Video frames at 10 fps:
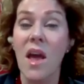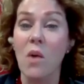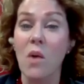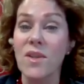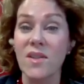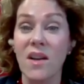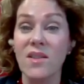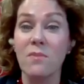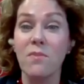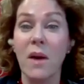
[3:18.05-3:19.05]
at
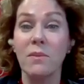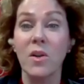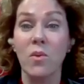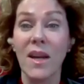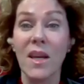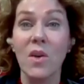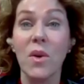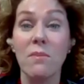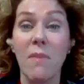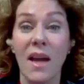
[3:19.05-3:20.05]
Wisconsin Public Radio
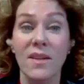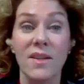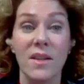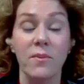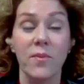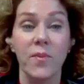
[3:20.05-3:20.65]
in Madison.